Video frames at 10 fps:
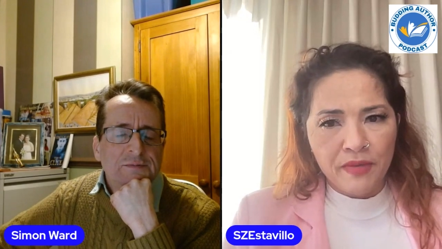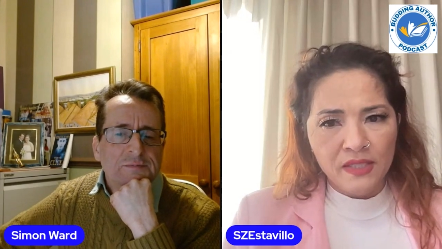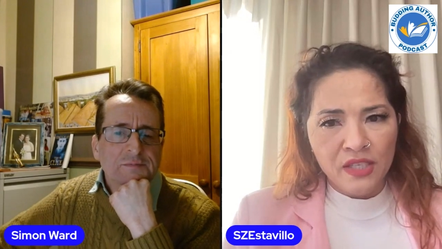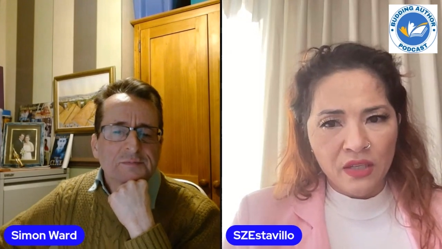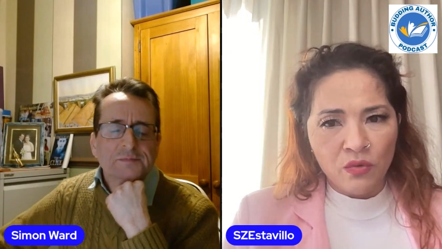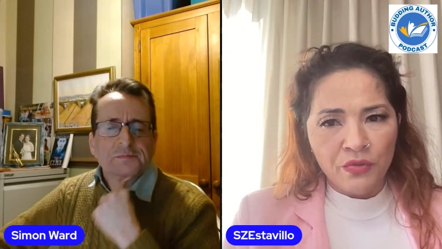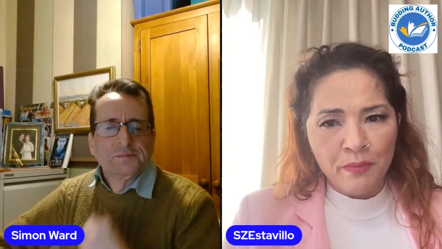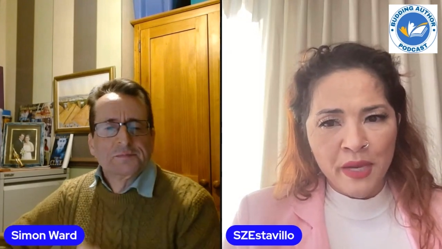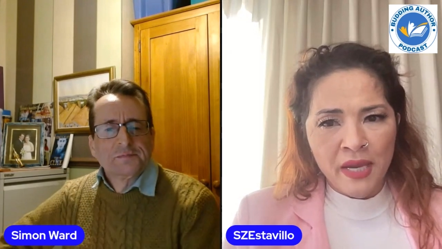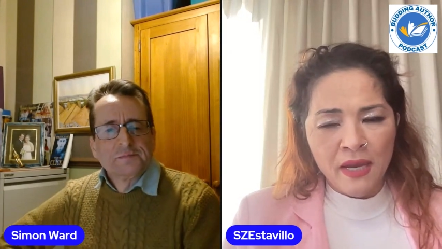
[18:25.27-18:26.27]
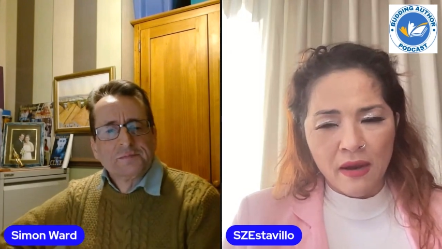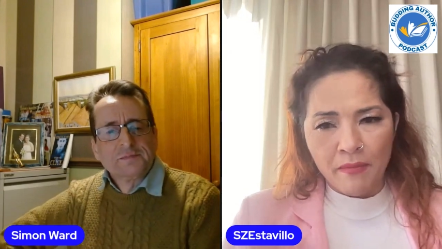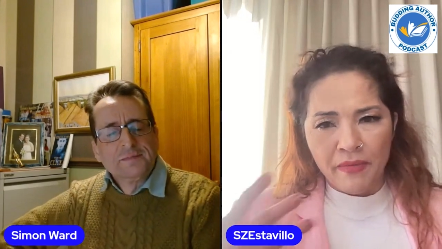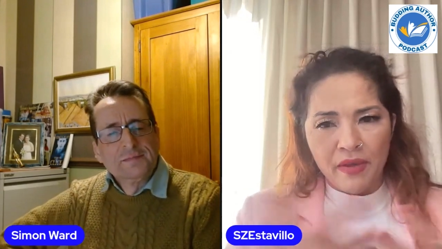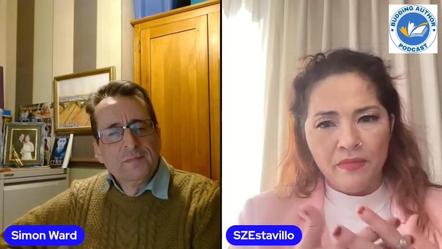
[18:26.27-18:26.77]
Speaker 1: a deal with me.
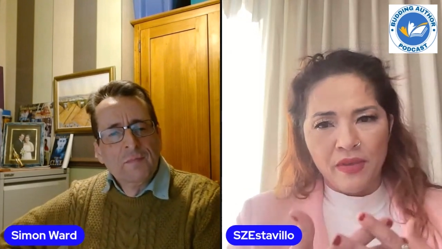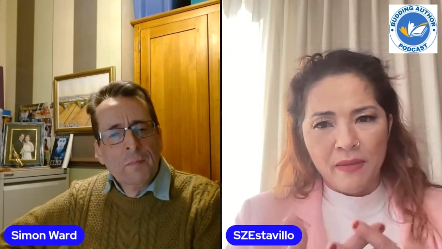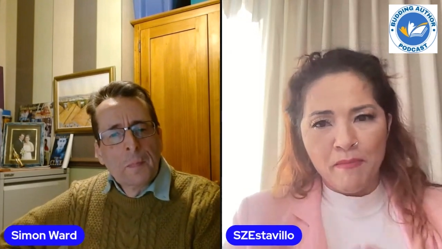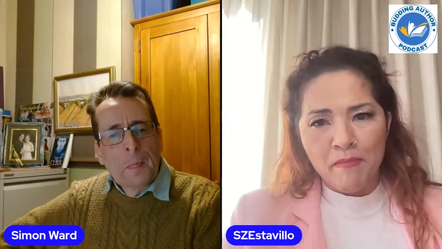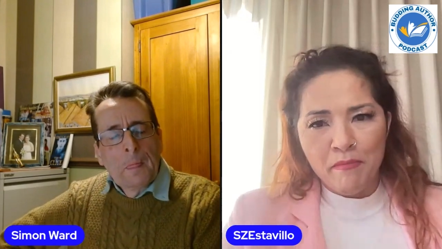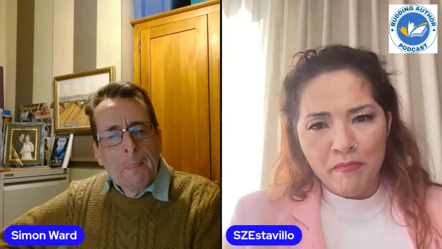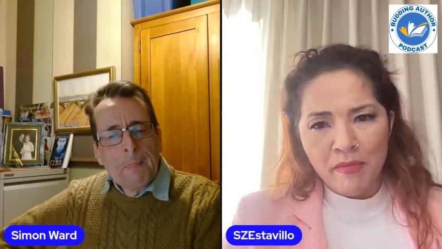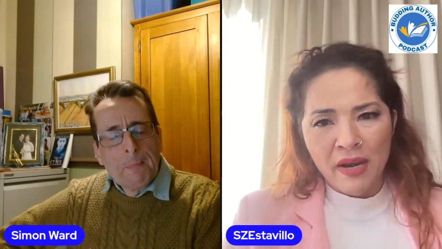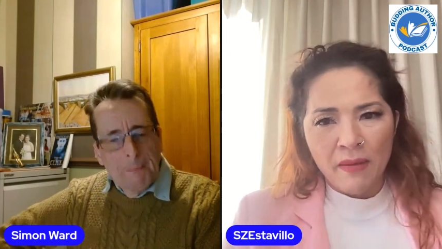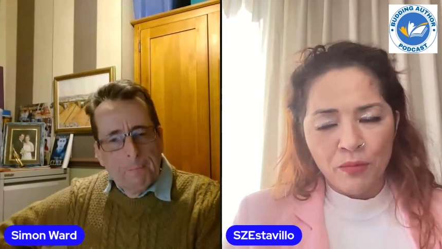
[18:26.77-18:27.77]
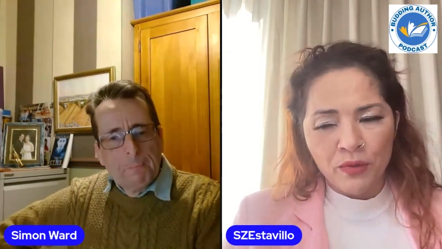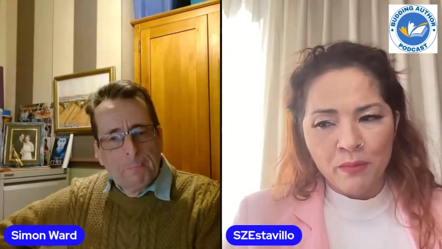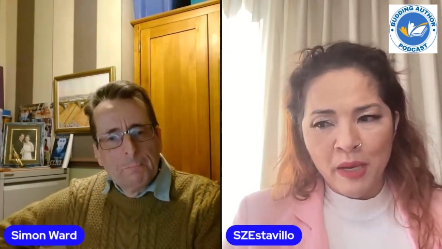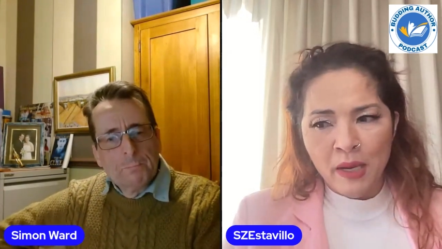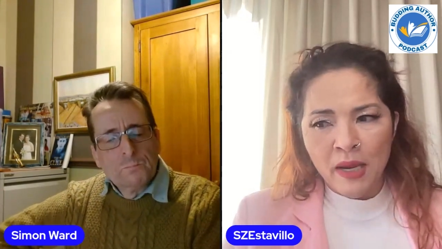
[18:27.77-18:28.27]
Um, they met up with
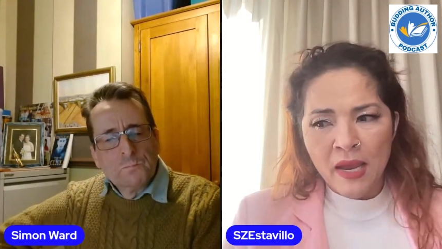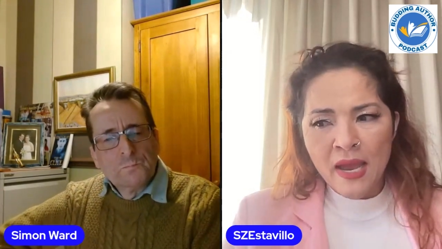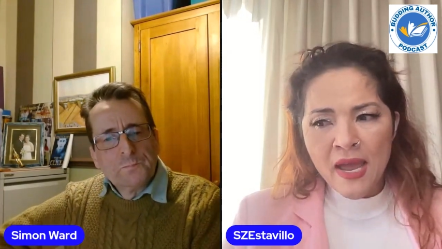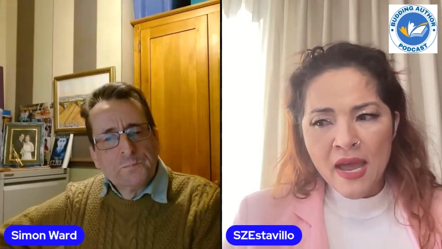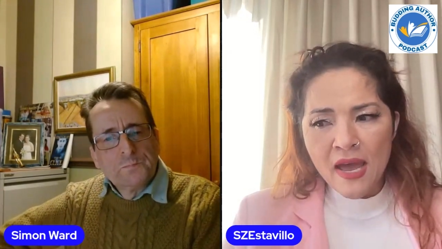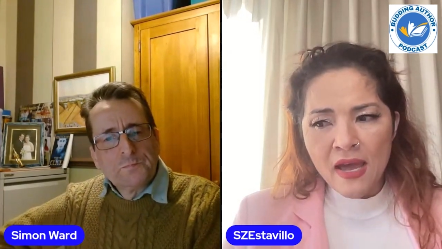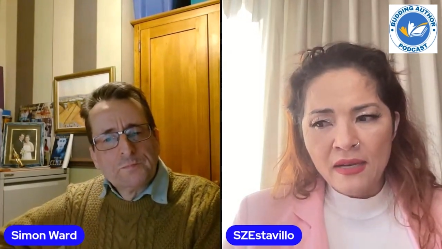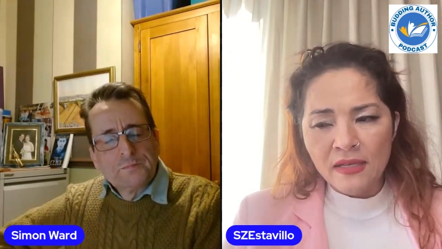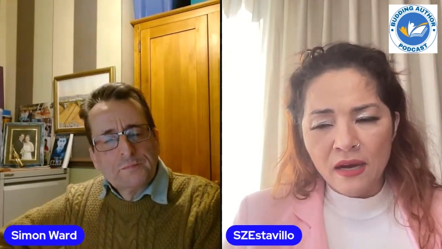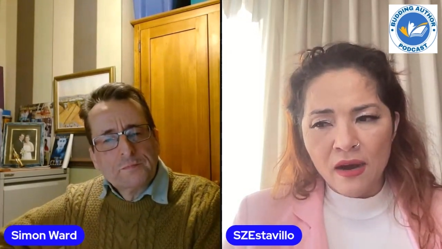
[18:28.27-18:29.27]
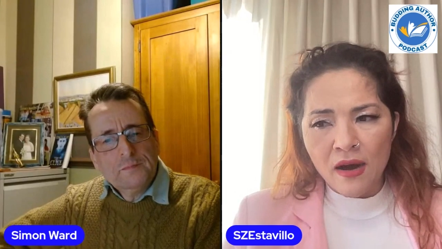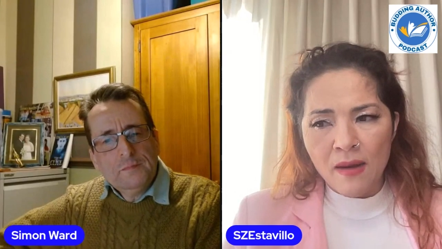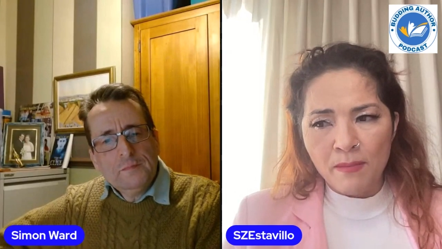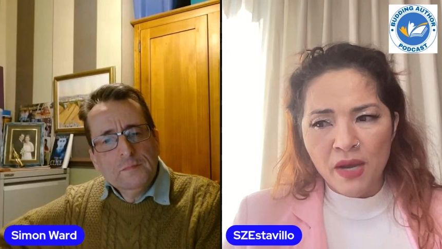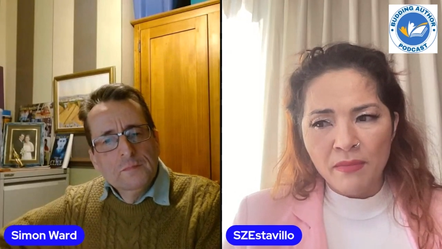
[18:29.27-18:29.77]
me, and
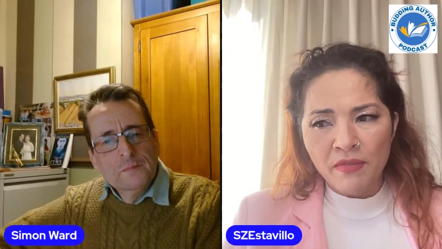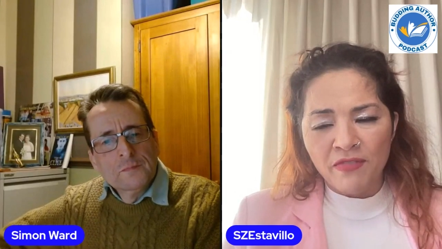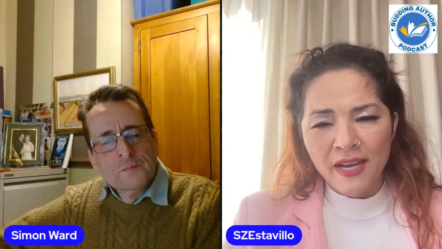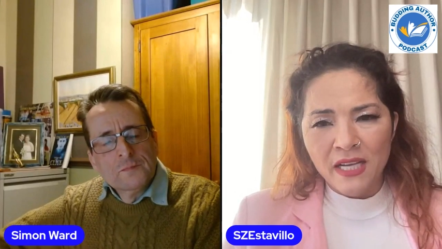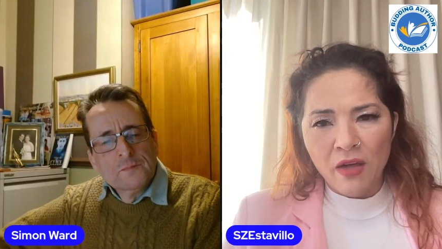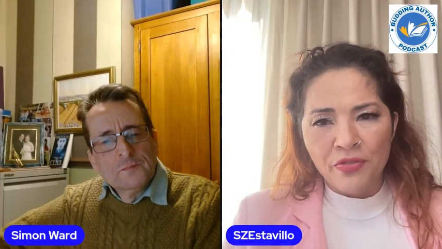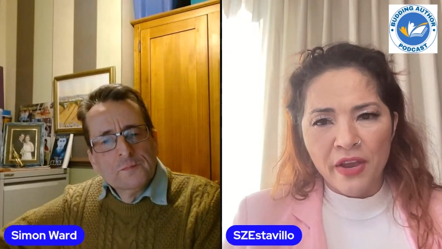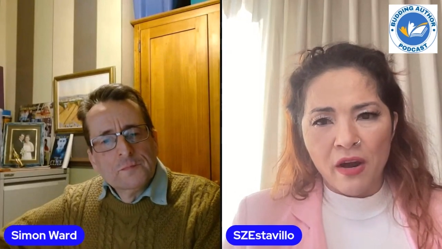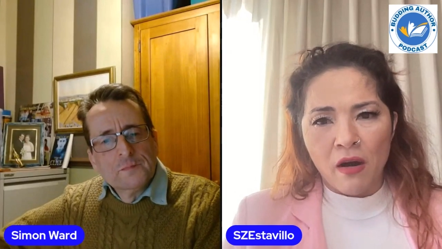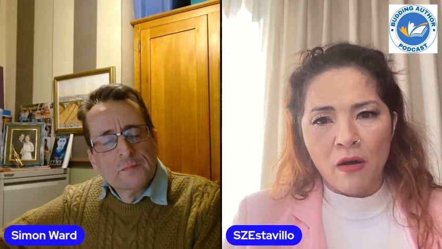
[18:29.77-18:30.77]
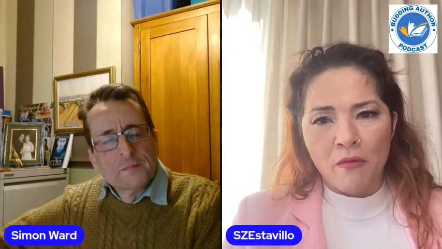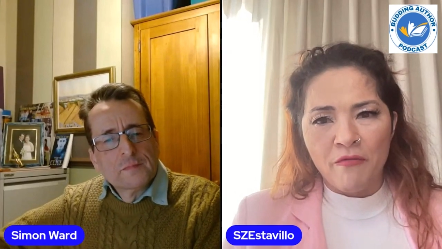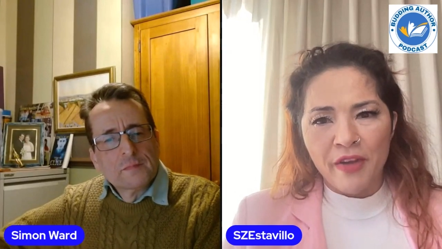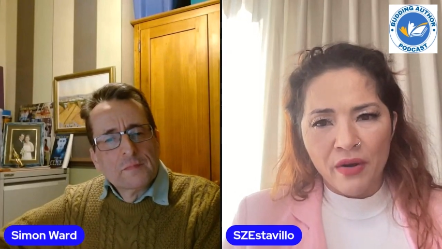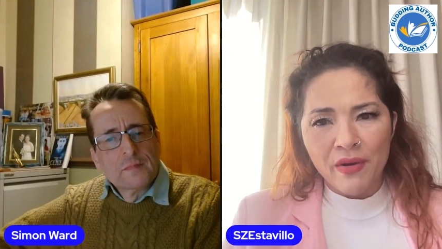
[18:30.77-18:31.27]
um, come to find out, they are a
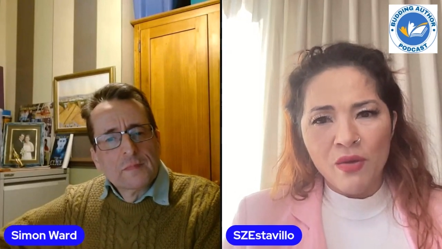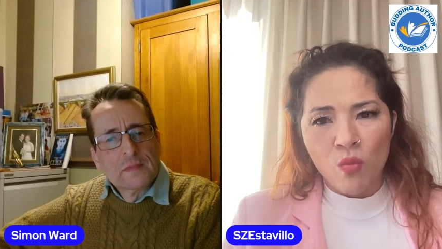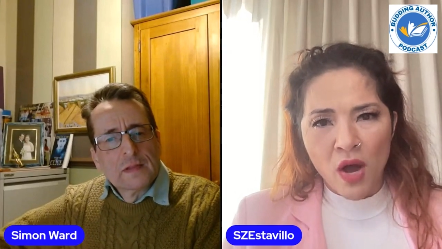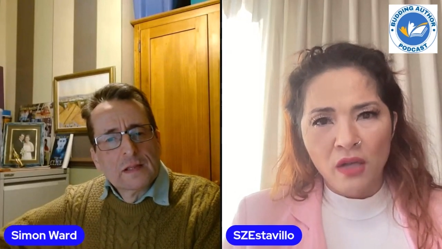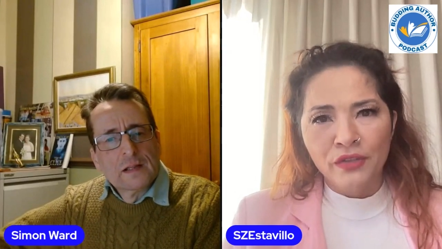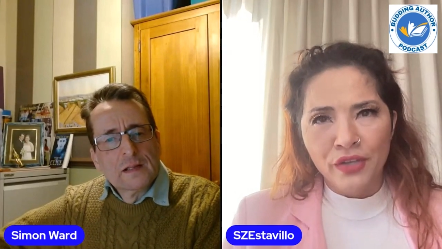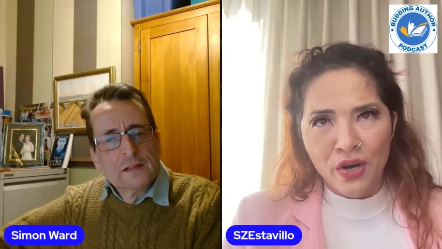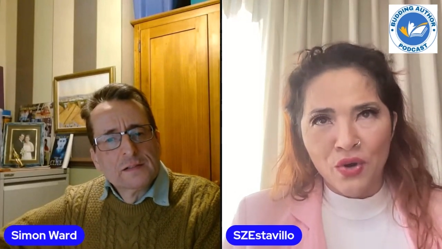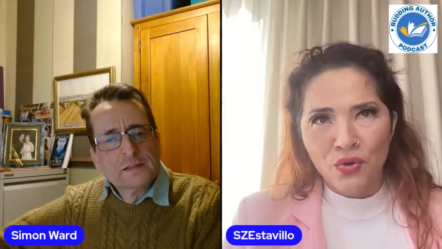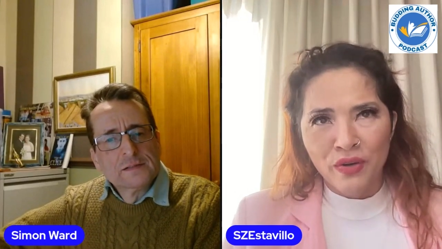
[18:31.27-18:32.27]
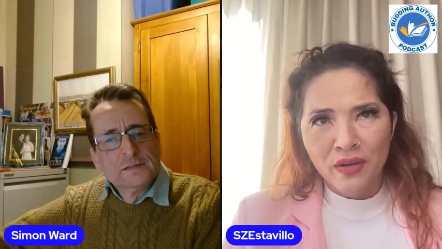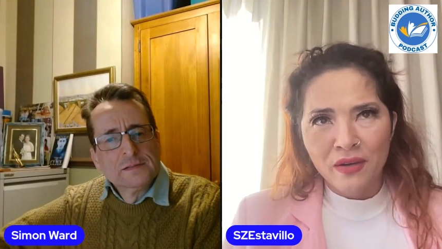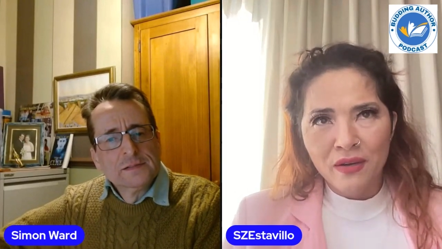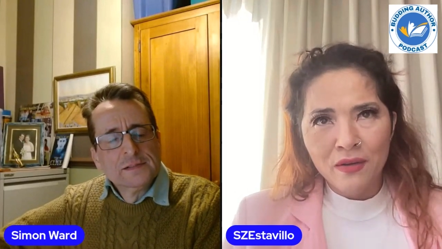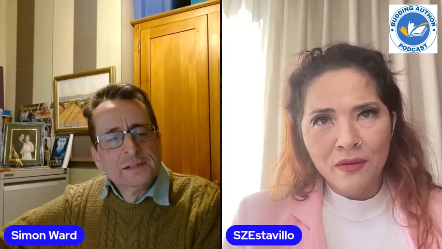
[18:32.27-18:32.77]
very well known
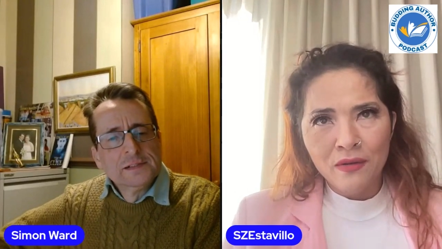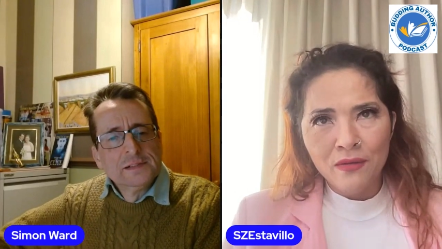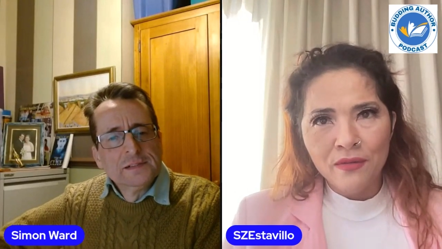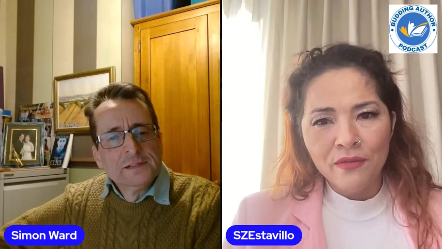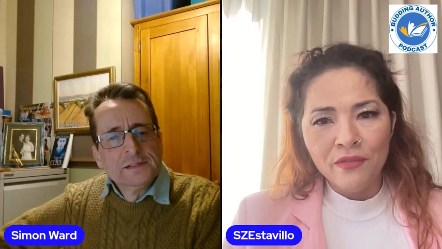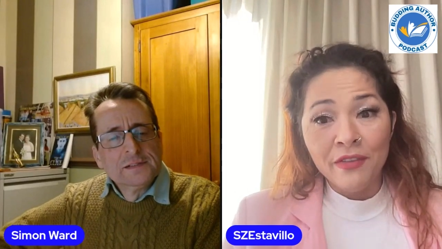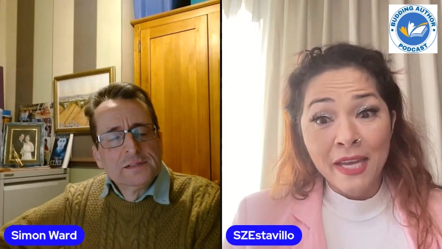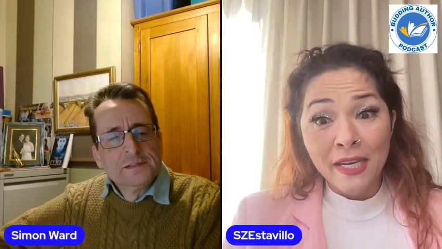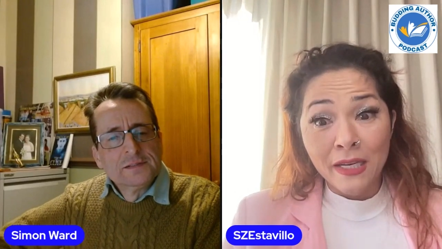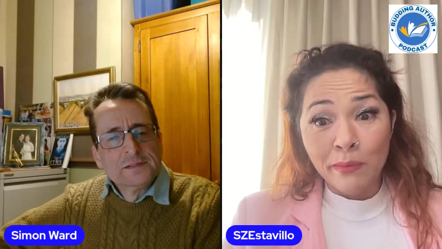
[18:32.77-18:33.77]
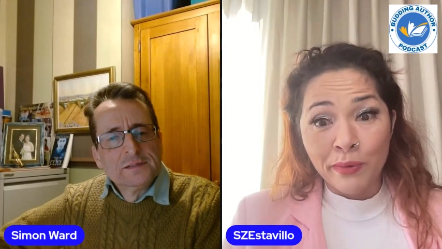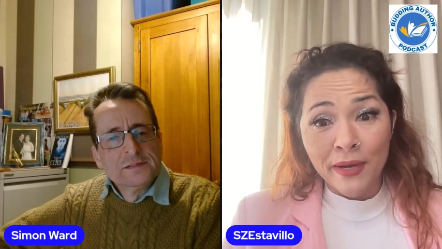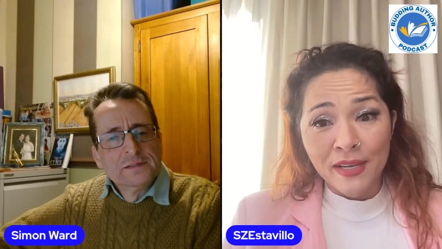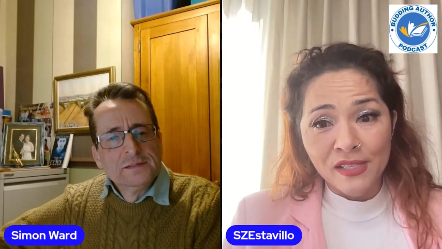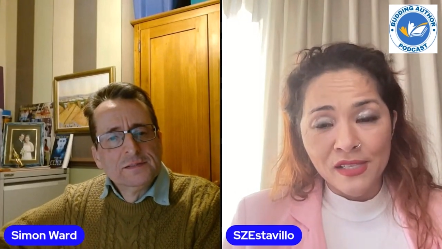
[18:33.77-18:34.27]
vanity
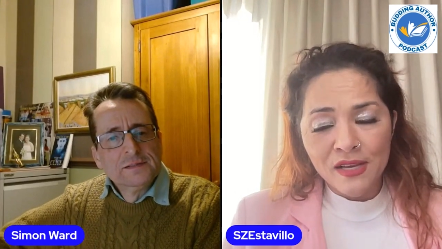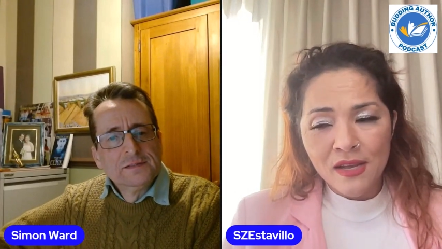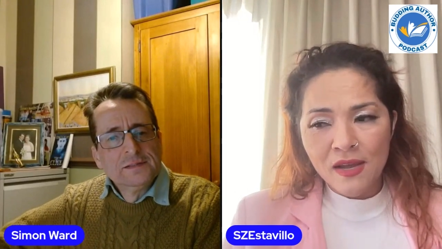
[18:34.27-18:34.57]
press,